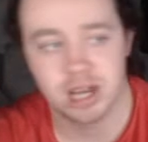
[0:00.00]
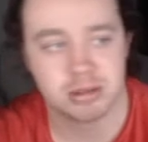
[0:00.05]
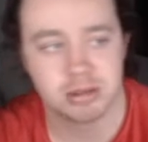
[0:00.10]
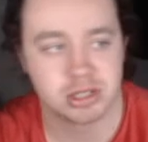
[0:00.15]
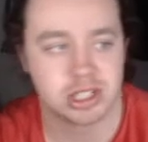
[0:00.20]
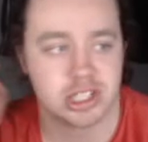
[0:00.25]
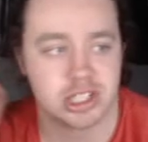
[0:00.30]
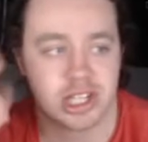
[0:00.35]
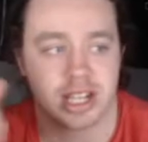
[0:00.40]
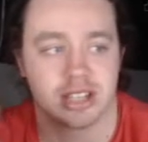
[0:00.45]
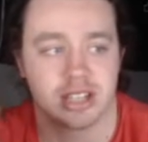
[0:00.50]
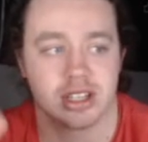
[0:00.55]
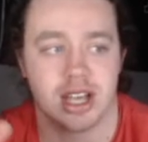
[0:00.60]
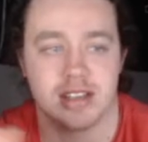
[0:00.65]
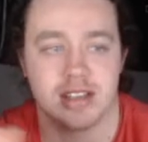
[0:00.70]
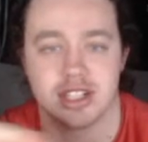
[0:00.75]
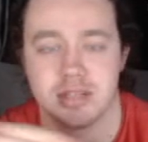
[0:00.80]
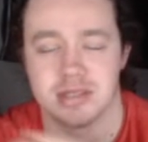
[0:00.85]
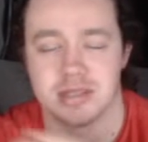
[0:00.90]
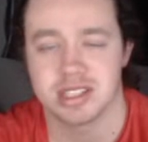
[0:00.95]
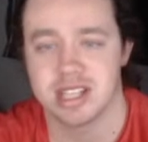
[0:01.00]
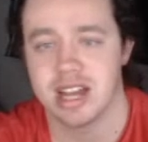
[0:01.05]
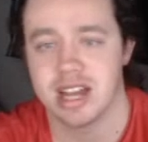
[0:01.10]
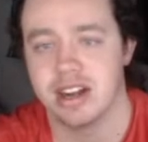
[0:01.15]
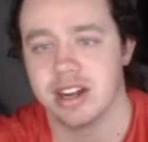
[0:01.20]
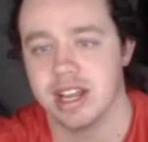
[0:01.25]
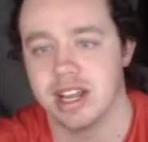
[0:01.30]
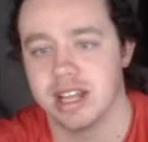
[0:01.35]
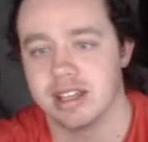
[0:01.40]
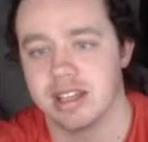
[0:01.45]
Check out the live stream on
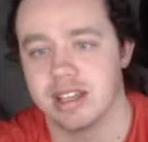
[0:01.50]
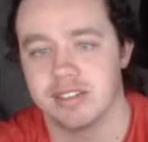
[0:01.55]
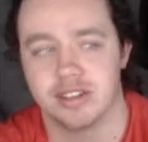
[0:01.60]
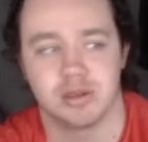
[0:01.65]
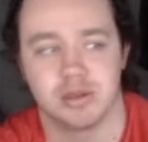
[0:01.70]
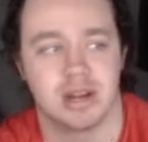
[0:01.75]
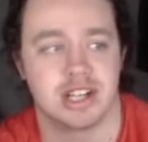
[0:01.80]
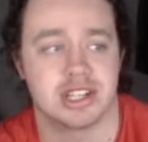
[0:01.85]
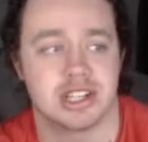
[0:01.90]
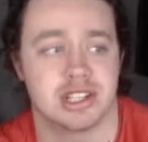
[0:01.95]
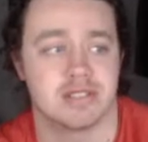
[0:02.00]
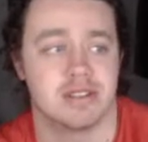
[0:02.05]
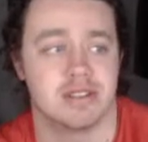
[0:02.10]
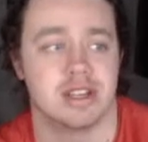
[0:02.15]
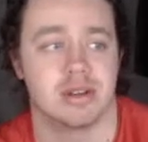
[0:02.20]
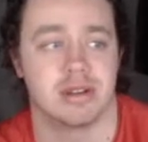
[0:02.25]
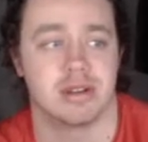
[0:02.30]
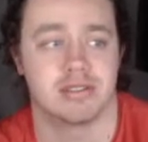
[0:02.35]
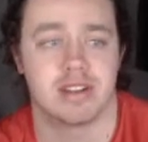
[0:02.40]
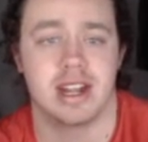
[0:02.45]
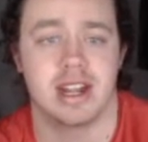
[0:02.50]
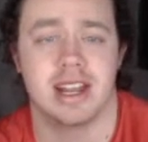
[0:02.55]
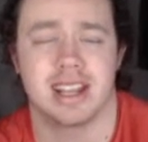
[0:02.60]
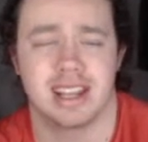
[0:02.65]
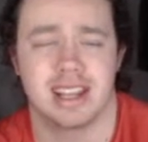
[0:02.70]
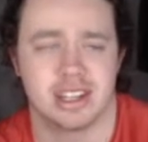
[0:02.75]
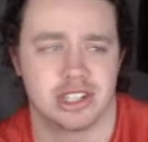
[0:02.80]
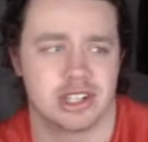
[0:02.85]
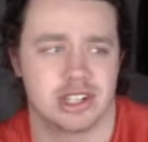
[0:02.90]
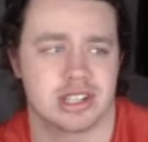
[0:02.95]
Saturday. If you're watching this video on Friday, I got a
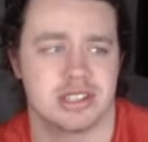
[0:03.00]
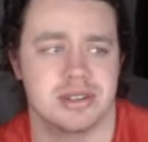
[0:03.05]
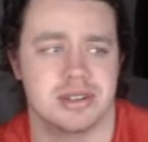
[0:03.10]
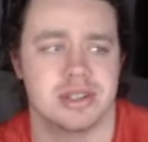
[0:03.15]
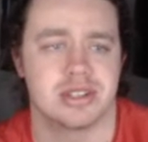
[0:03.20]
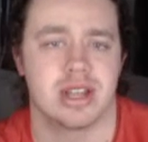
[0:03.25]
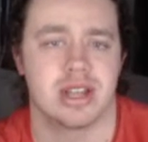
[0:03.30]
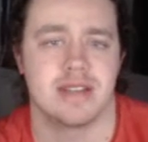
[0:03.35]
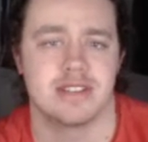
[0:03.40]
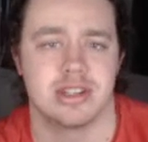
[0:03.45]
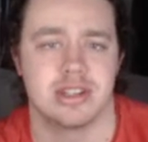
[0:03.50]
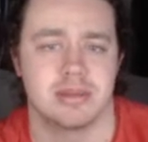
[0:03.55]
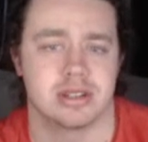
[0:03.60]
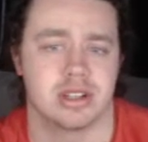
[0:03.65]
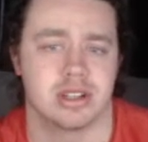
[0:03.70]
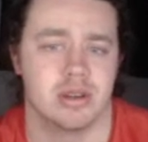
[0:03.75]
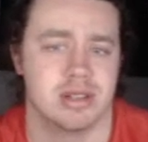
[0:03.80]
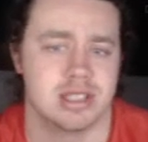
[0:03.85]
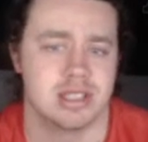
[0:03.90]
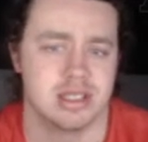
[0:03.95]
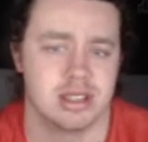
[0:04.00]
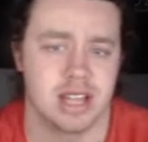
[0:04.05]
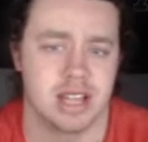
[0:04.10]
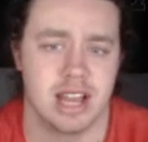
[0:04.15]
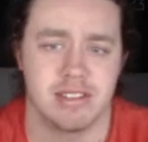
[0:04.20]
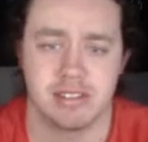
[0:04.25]
Truck Series live stream going live at